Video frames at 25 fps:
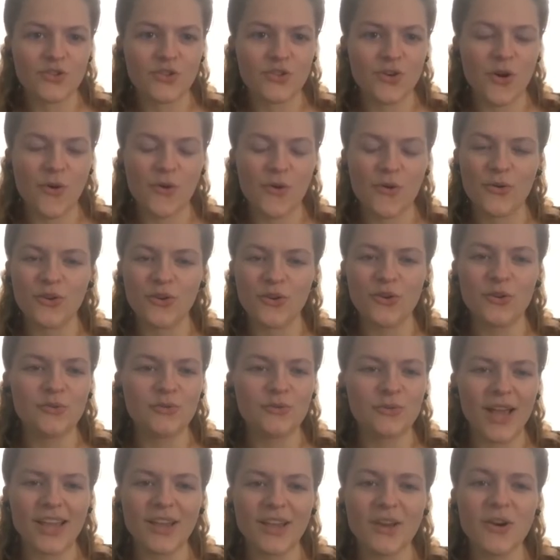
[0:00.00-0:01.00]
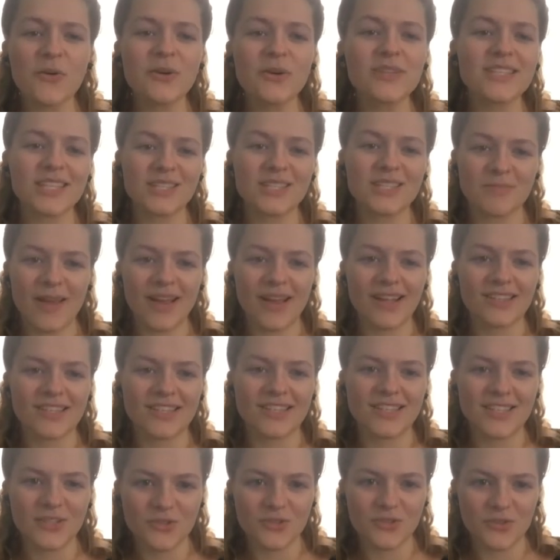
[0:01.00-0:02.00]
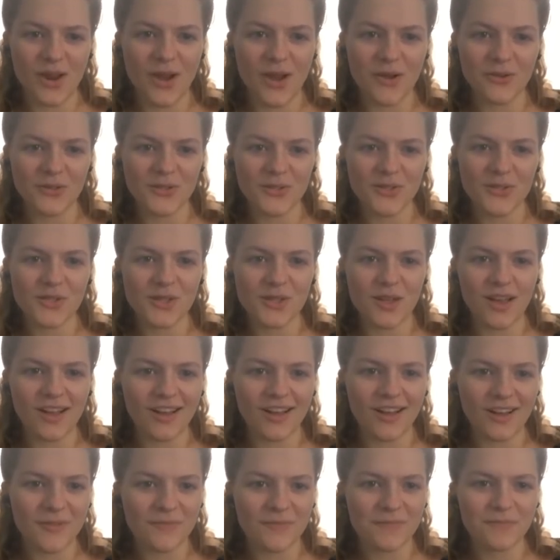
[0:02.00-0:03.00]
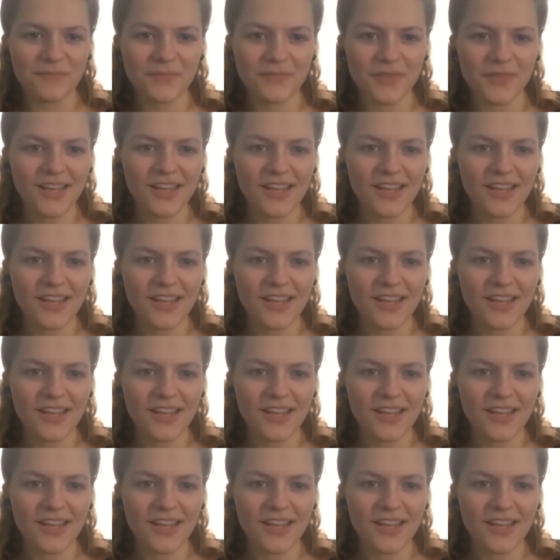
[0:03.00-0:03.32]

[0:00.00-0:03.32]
So I can always expect to see Strauss on